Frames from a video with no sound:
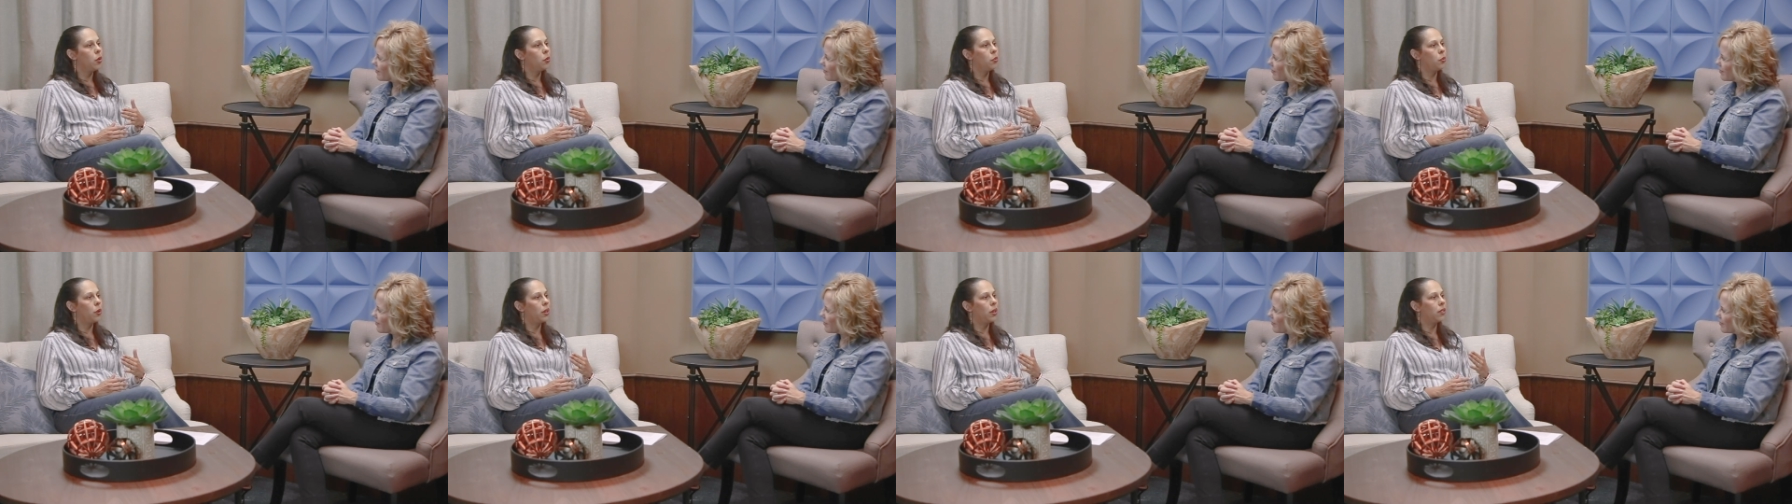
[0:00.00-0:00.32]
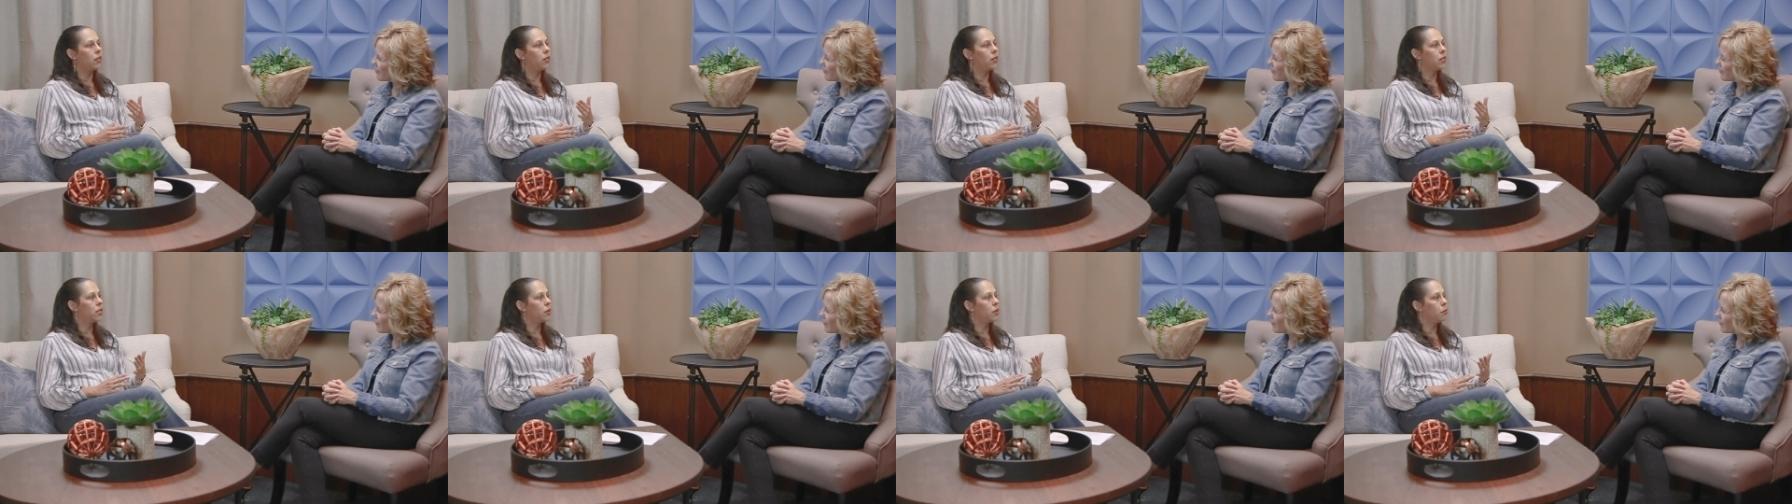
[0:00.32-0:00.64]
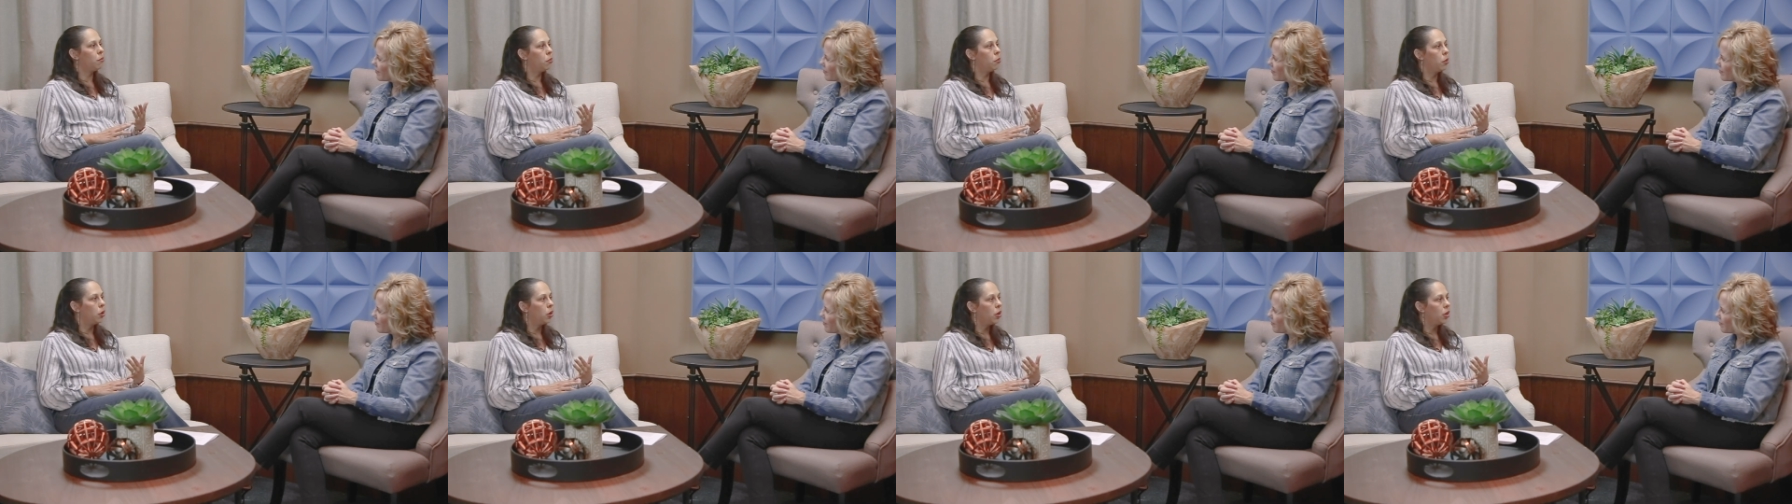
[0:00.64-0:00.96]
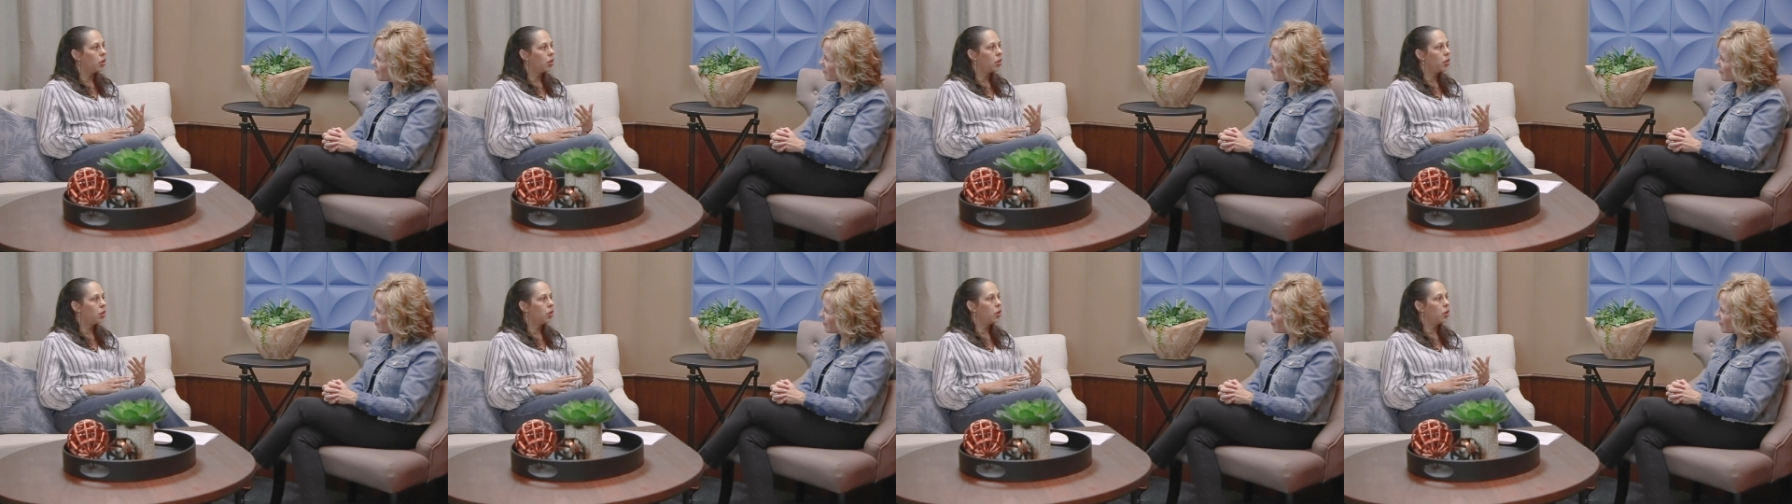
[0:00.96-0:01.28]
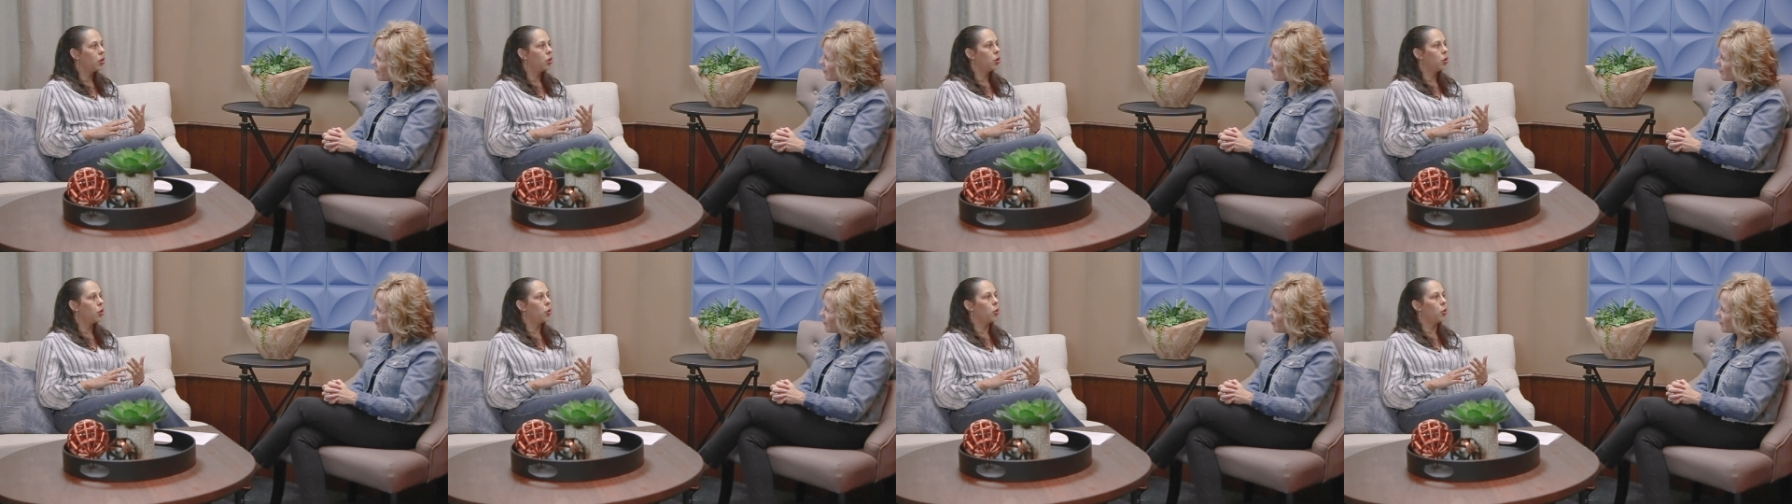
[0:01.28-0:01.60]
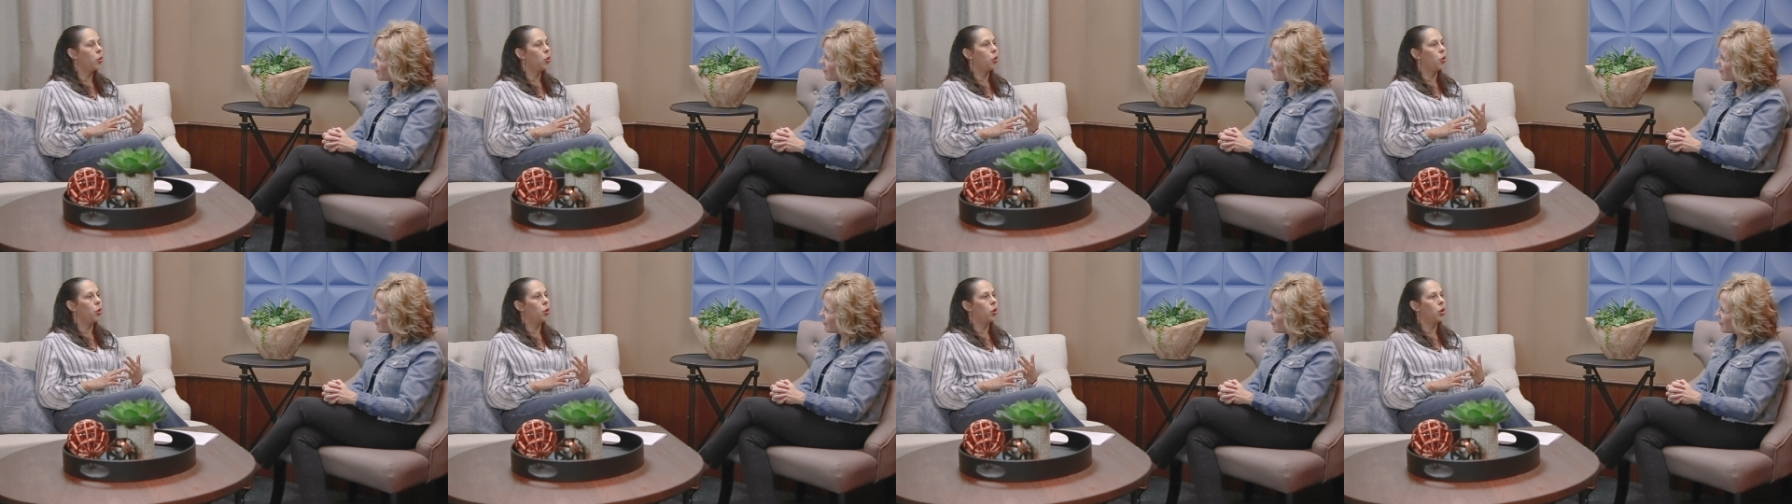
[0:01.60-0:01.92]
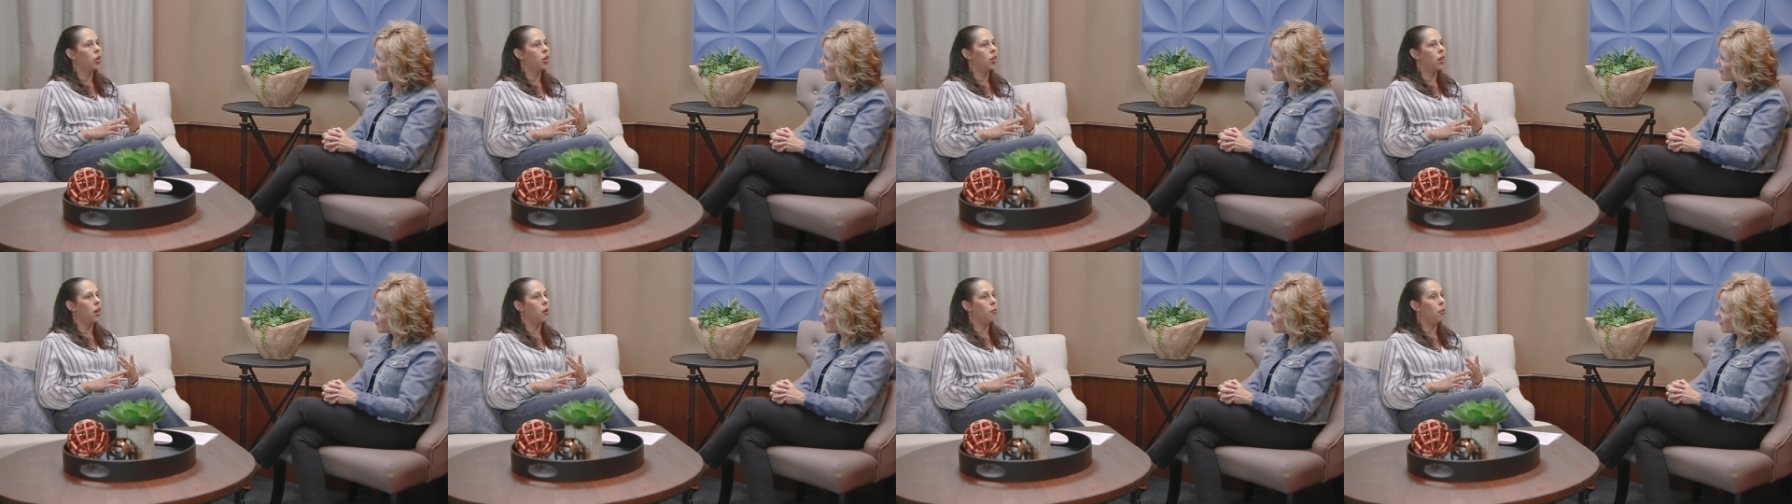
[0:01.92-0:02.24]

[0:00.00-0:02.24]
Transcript: whether it's a book or